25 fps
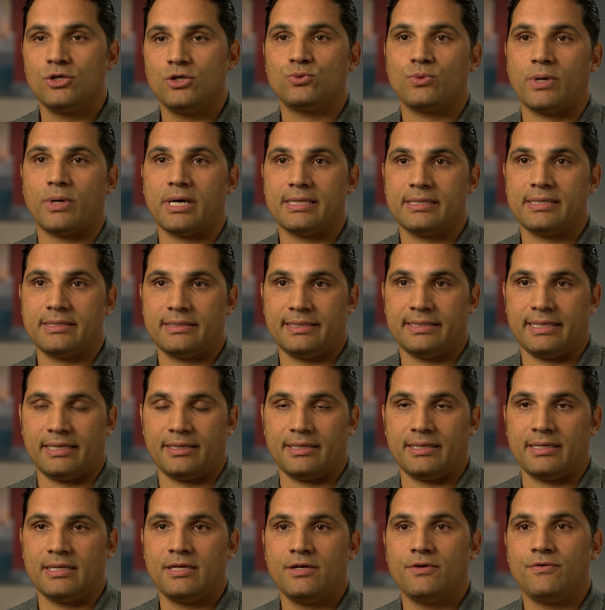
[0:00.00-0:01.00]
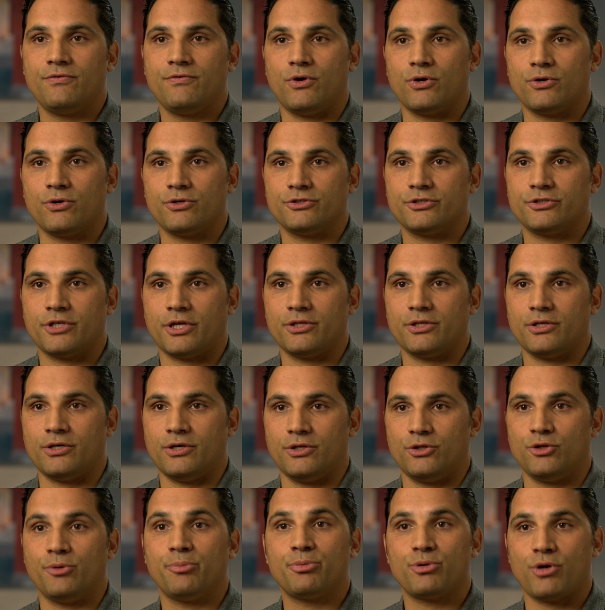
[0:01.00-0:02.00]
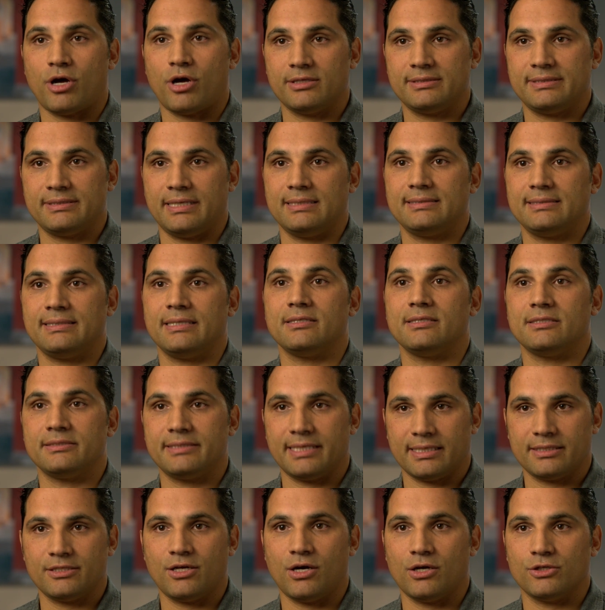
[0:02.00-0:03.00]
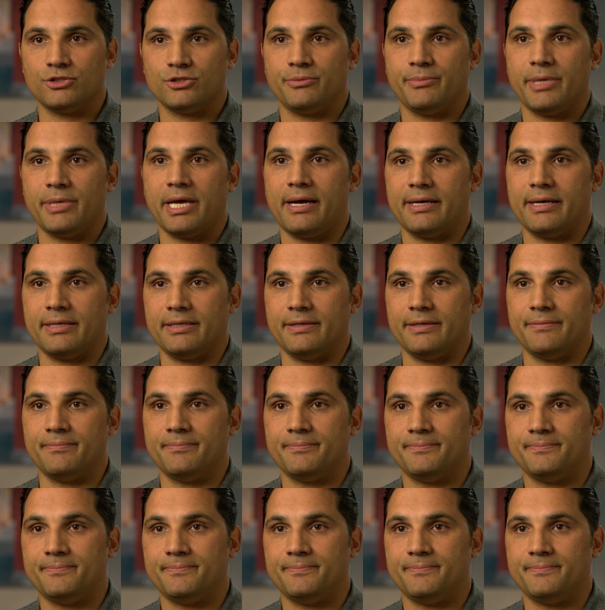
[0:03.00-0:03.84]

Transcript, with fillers: rather than focus on the, the process and the technology behind it.